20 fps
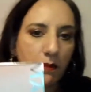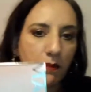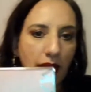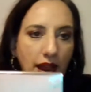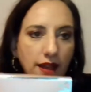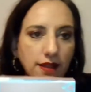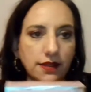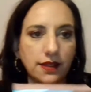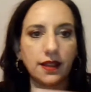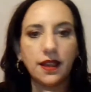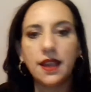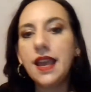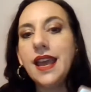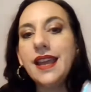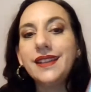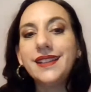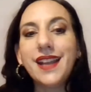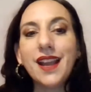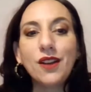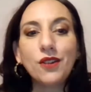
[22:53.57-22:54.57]
Mask.
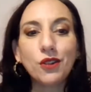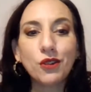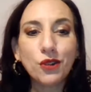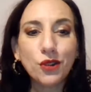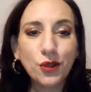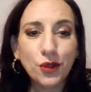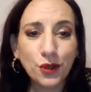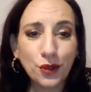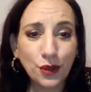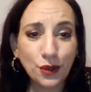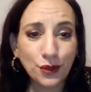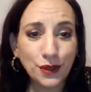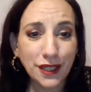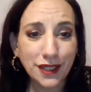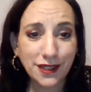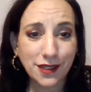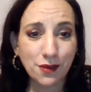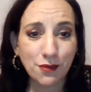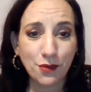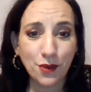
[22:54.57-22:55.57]
Now, who
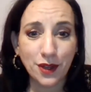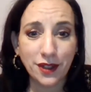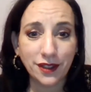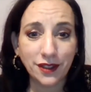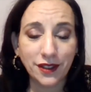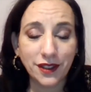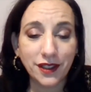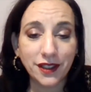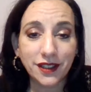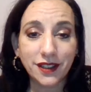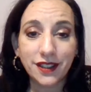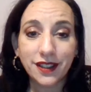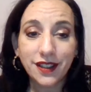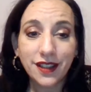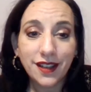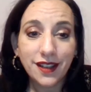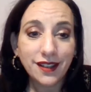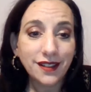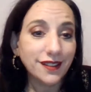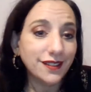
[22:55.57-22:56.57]
doesn't want to look
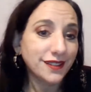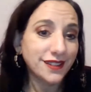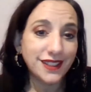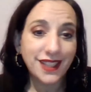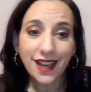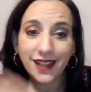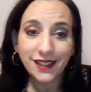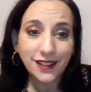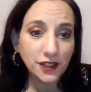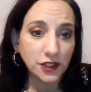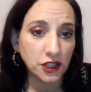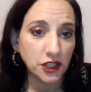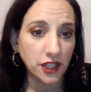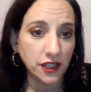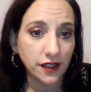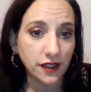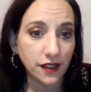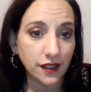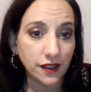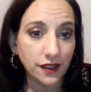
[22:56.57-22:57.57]
10 years
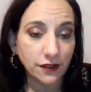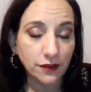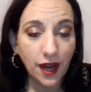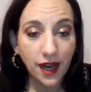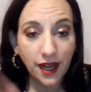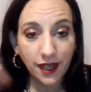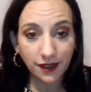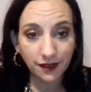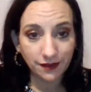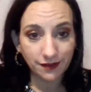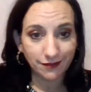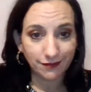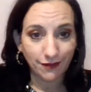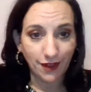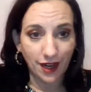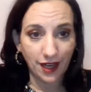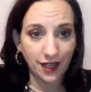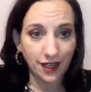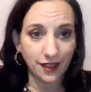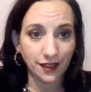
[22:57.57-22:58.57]
younger, right?
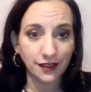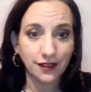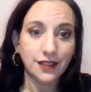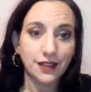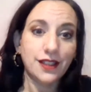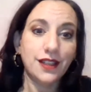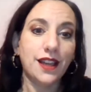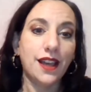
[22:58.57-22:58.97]
Right here.